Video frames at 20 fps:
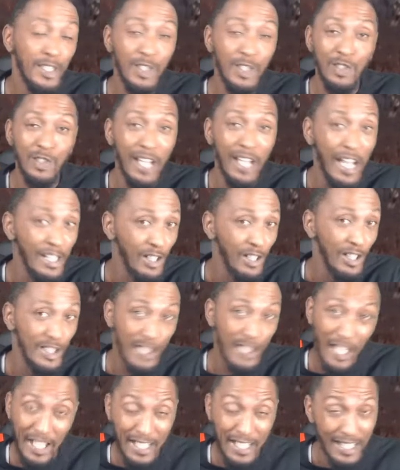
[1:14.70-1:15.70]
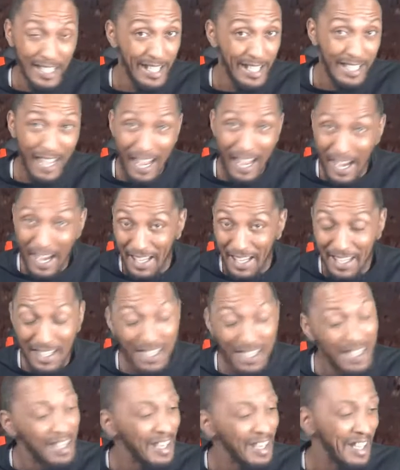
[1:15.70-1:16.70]
guys are checking it daily.
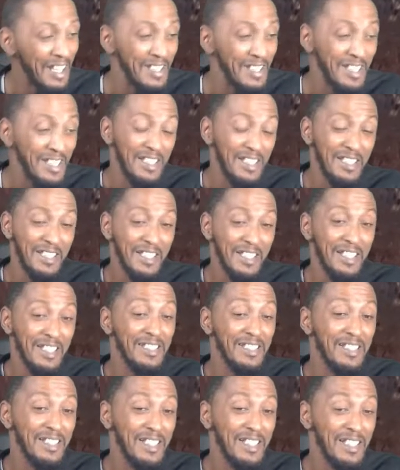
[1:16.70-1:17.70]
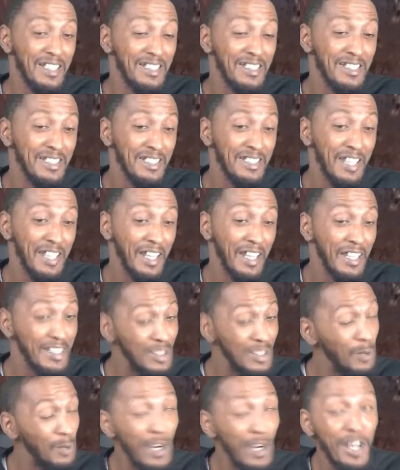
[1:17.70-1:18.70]
Cause, cause, cause, like it's
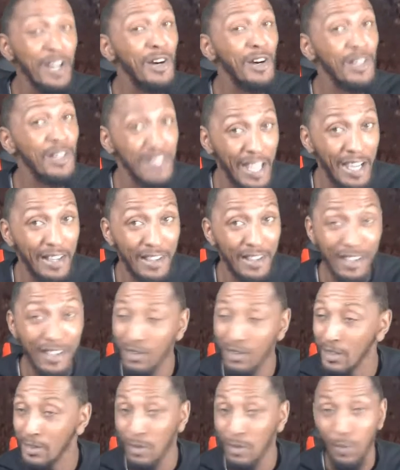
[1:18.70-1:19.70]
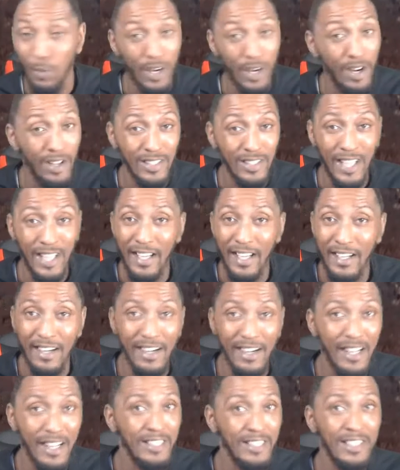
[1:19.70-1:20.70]
some weirdos out here. It's just some weirdos out here
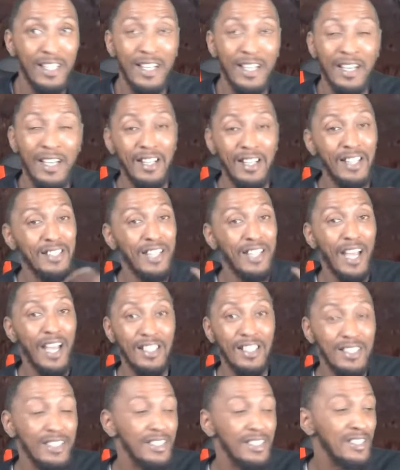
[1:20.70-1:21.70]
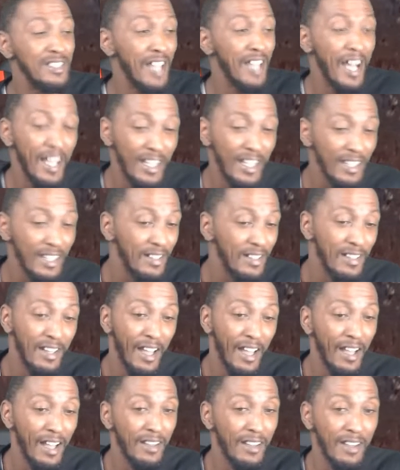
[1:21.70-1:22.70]
that's that's constantly stalking.
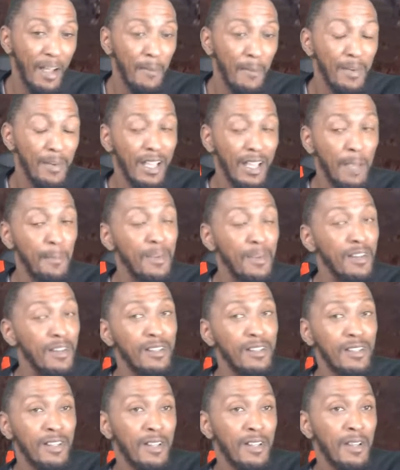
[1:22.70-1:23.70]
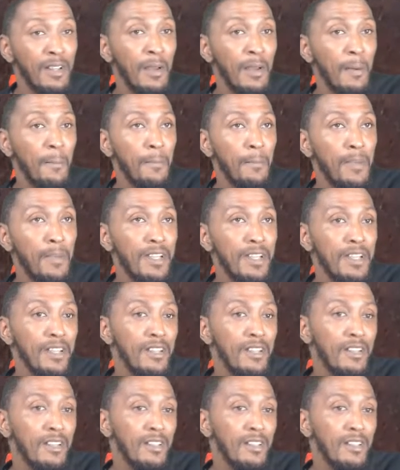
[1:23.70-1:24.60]
Like, I mean, that could be, be,